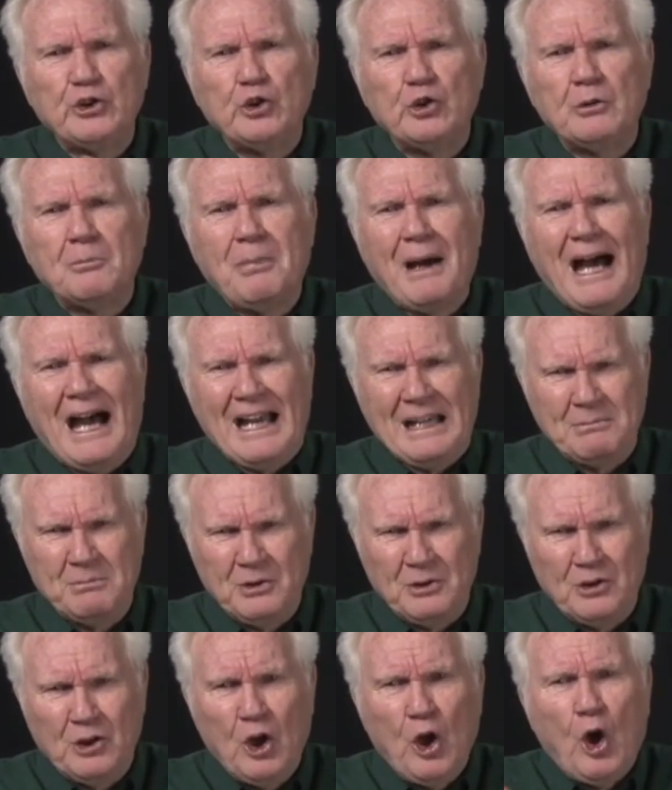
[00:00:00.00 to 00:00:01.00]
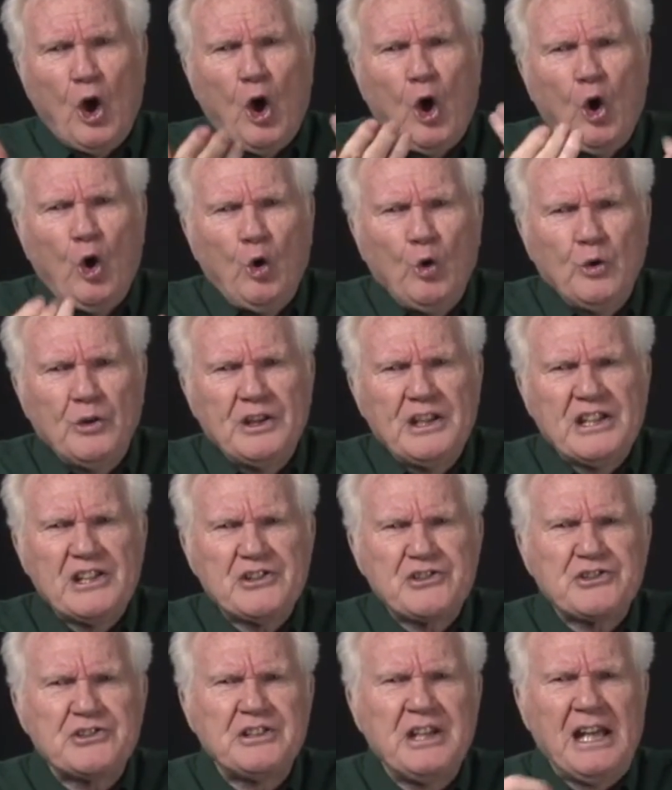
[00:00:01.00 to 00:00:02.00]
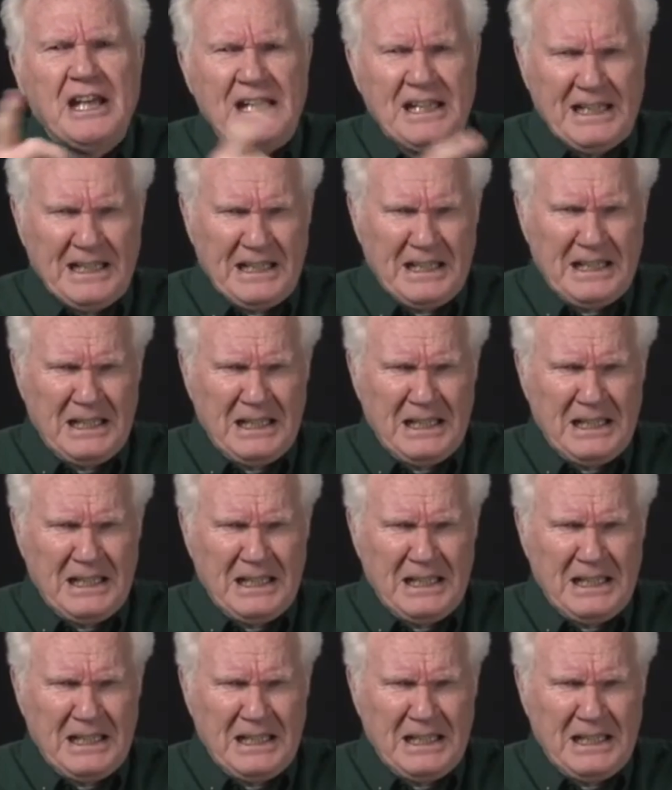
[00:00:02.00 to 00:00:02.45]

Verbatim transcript: your Bible on this day,